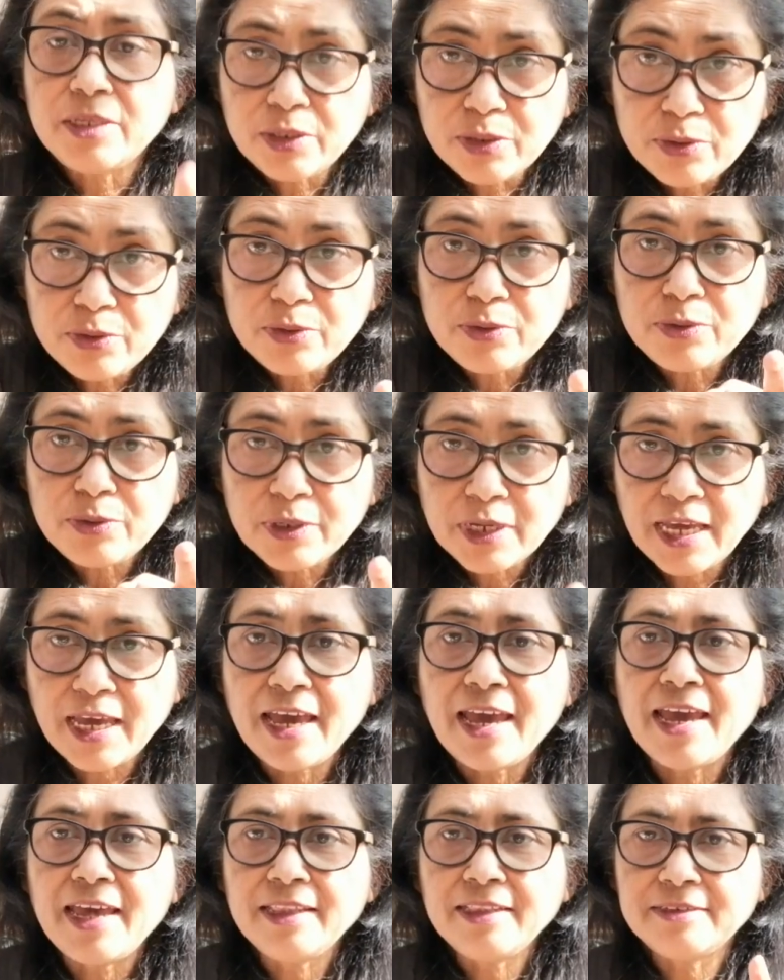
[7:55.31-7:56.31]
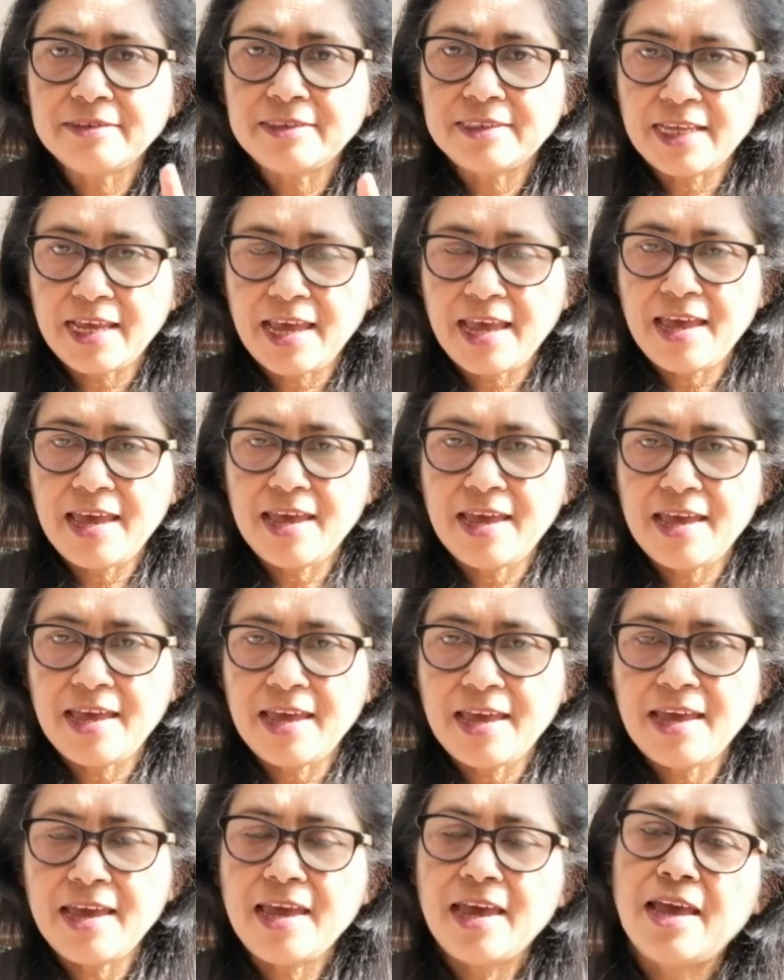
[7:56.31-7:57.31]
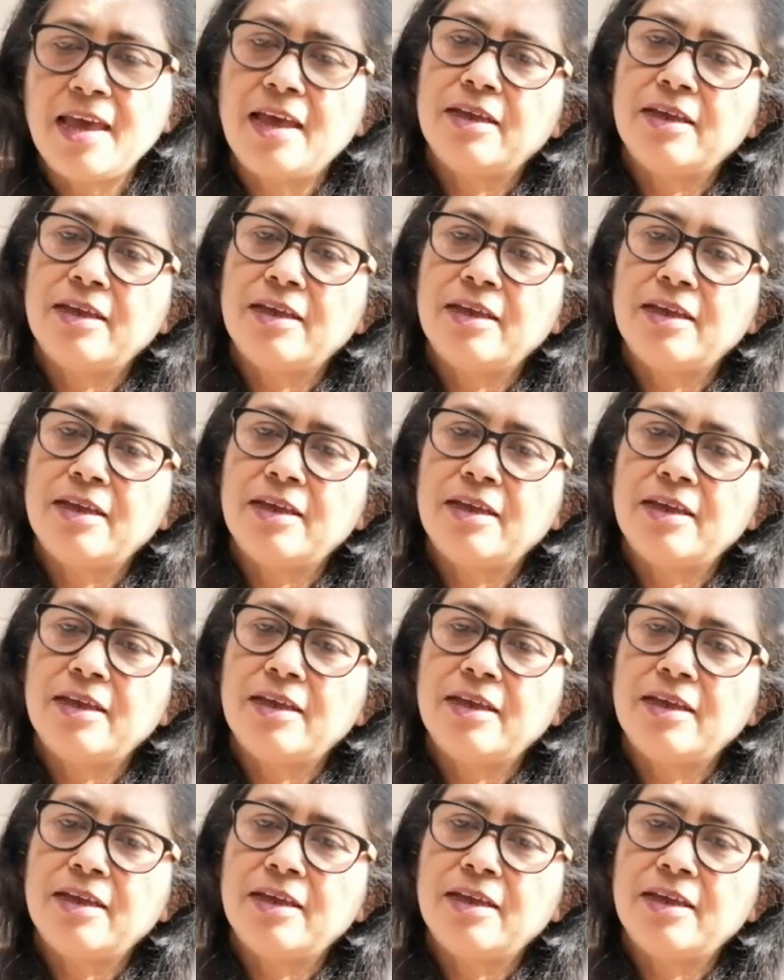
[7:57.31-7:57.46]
you can say.